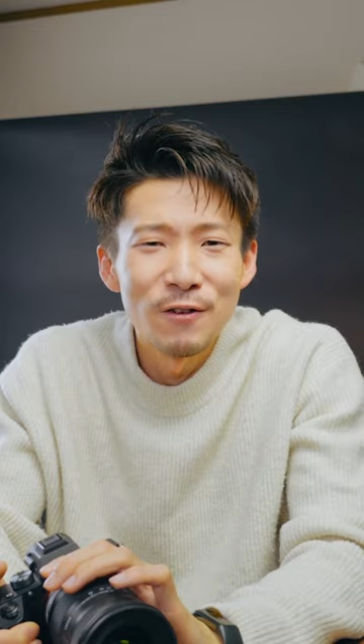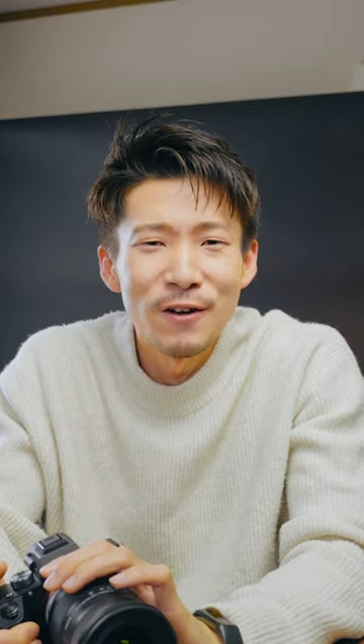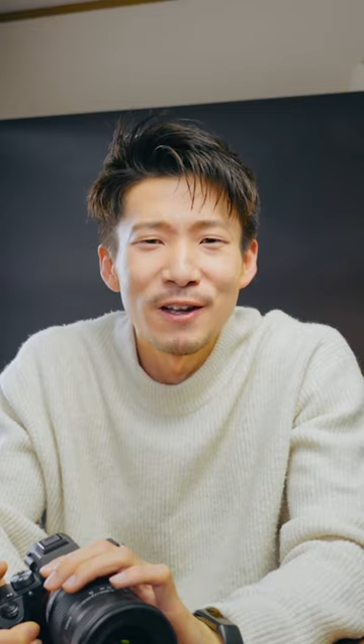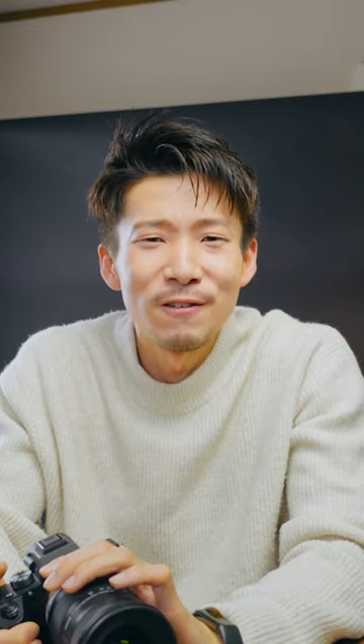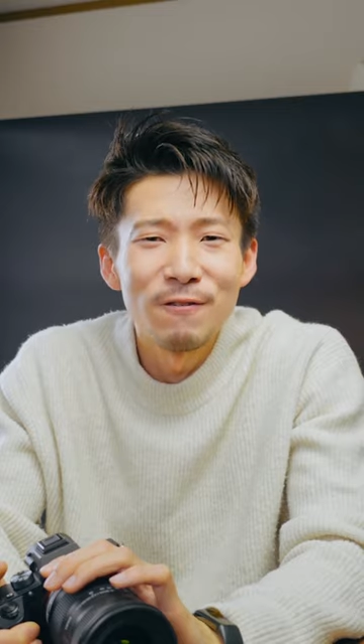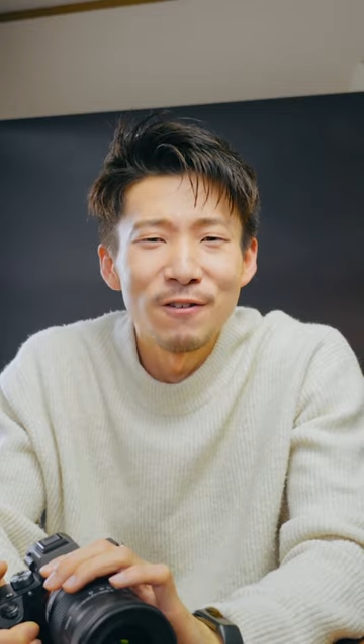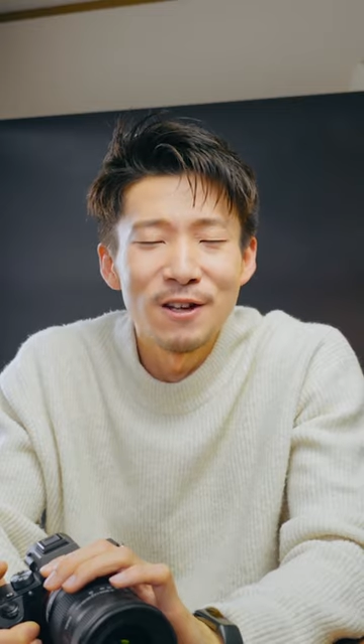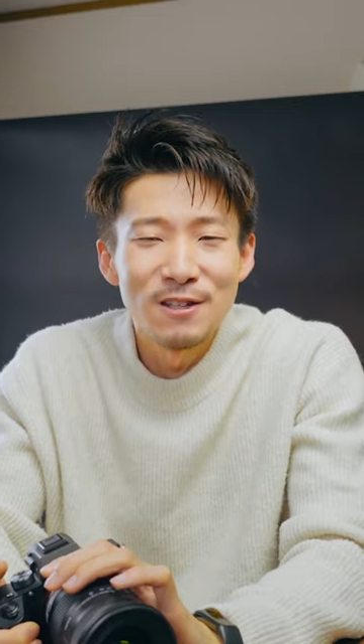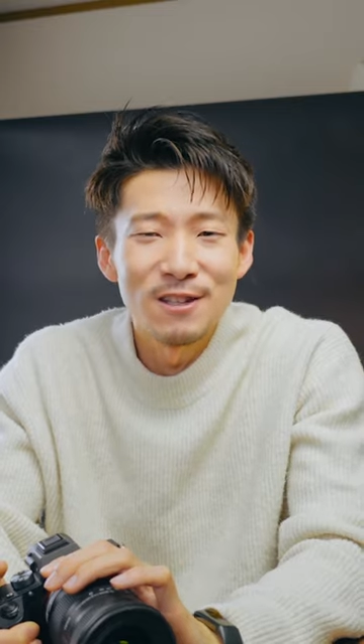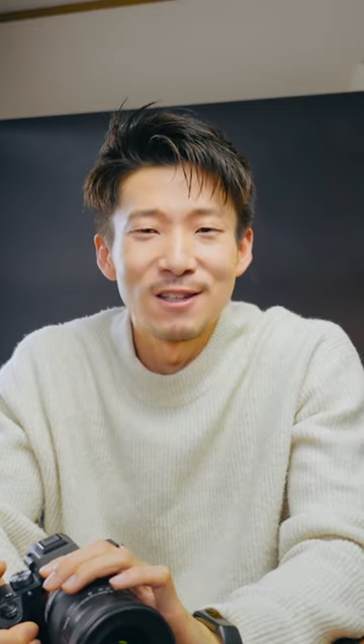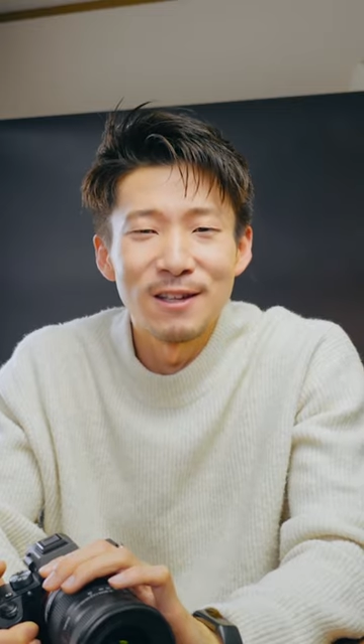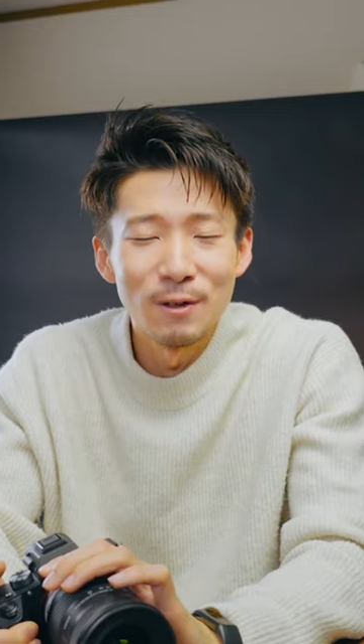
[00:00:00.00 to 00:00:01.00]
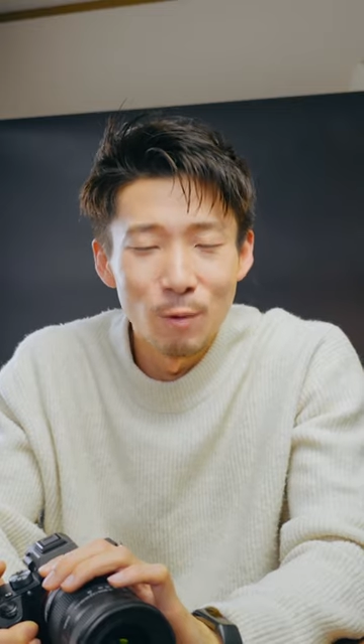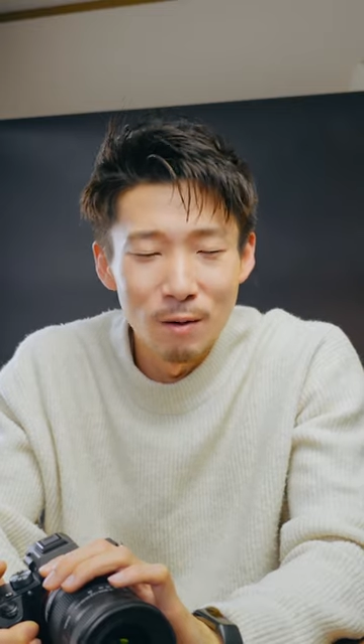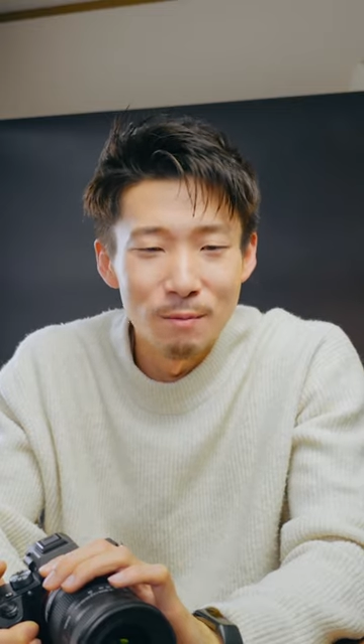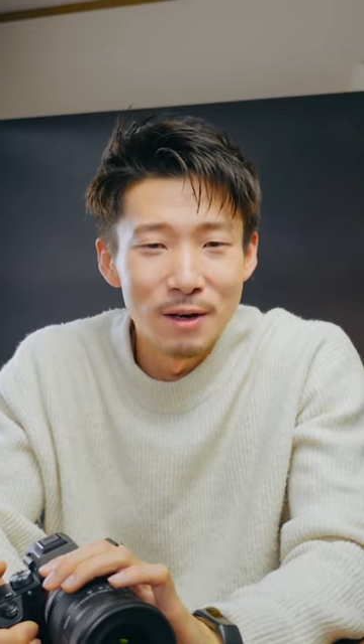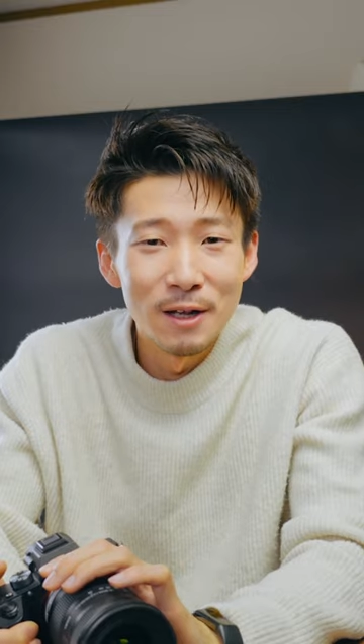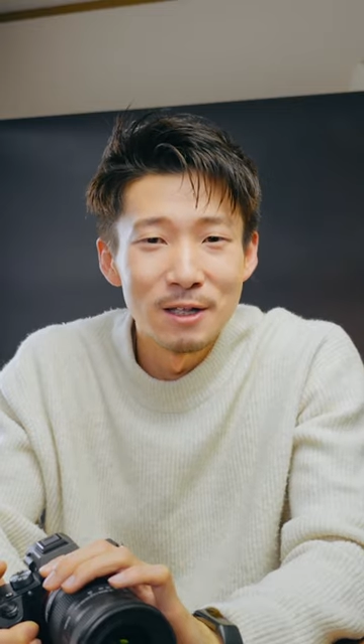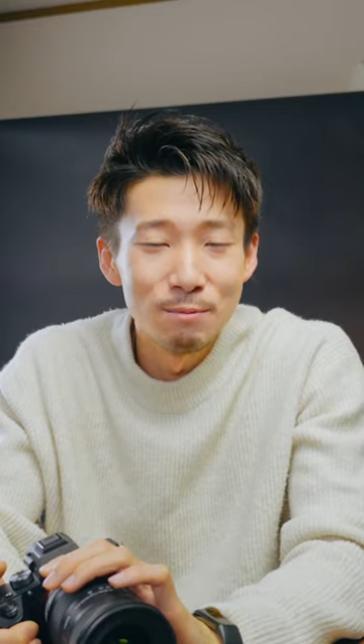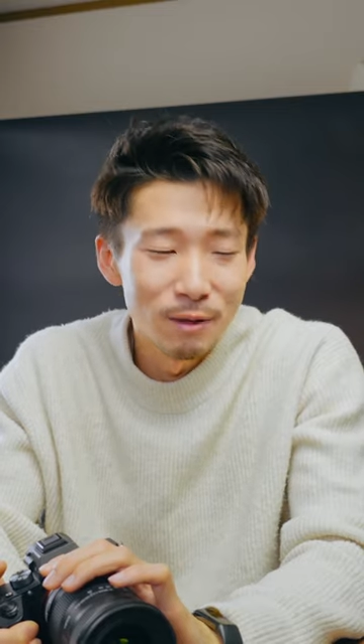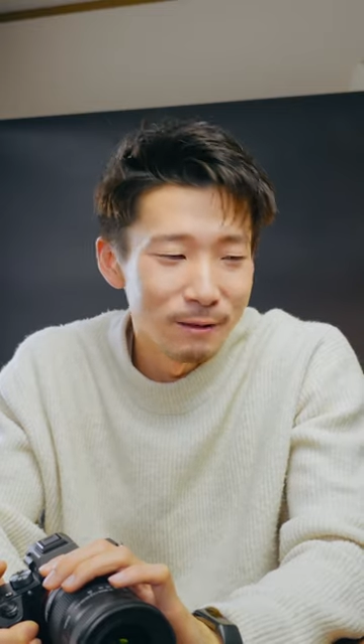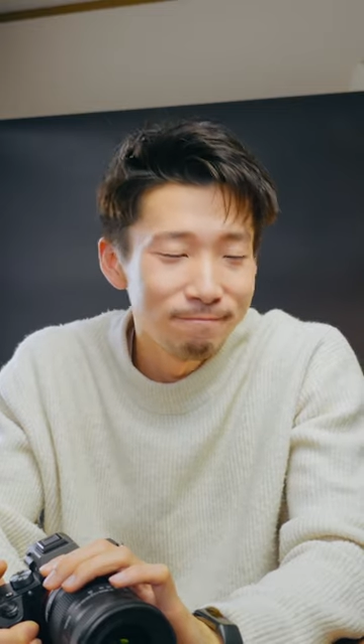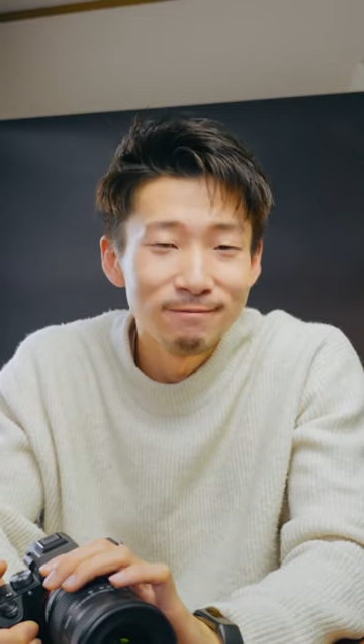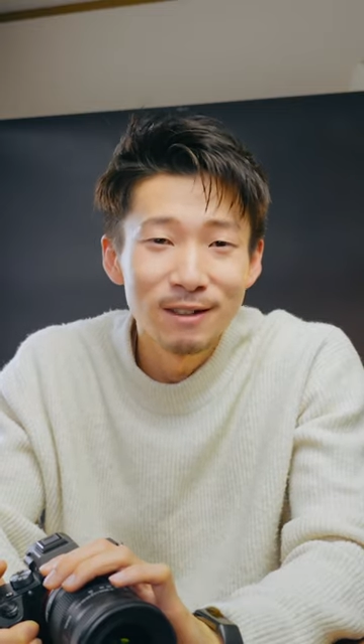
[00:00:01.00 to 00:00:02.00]
if I can finish this in 1 minute,
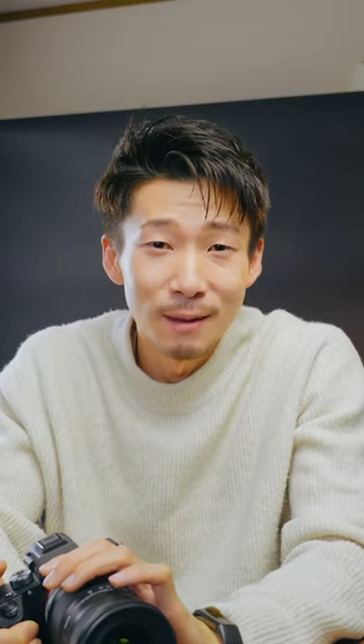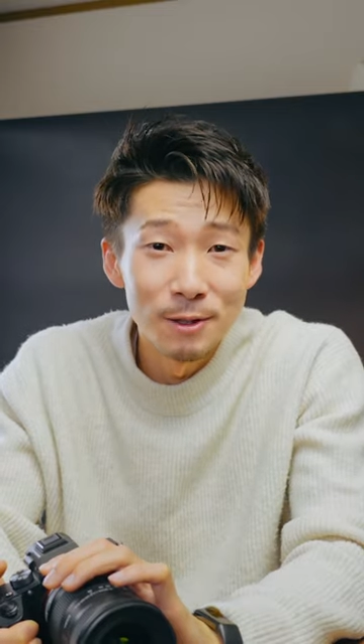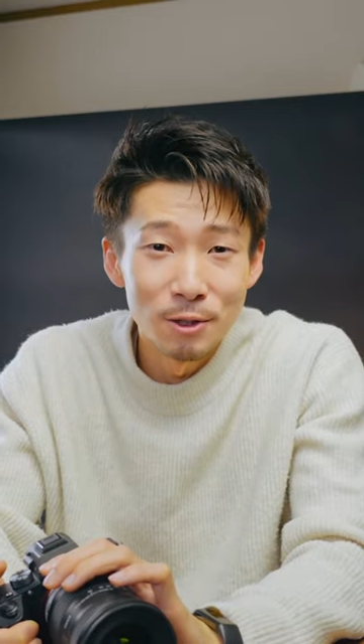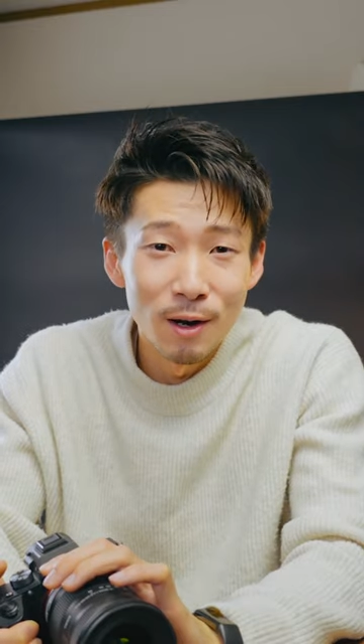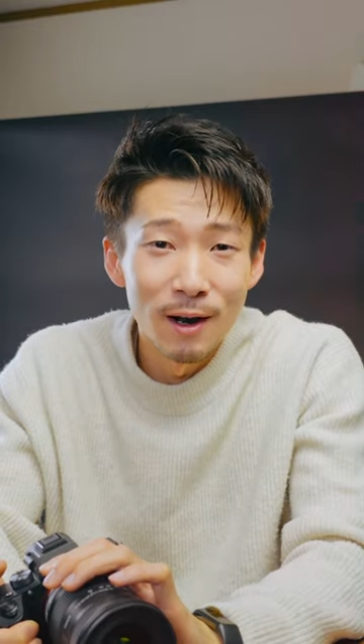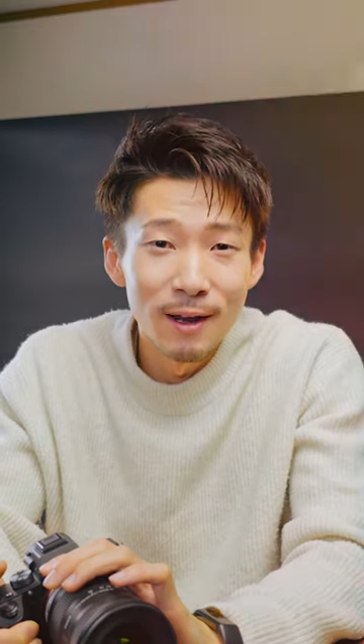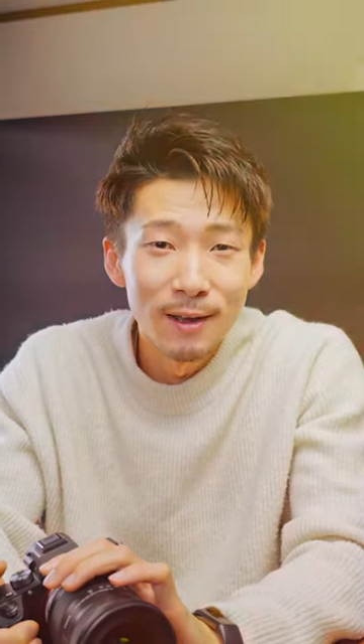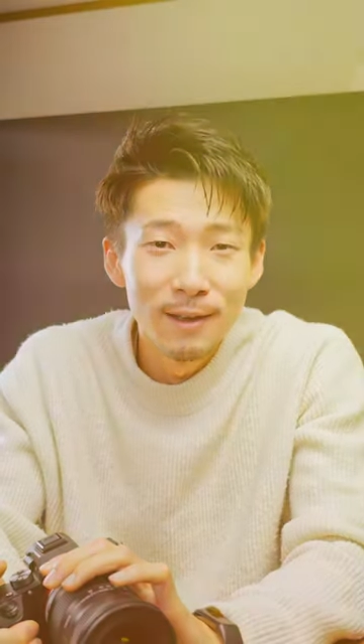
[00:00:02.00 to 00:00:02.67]
but let me try.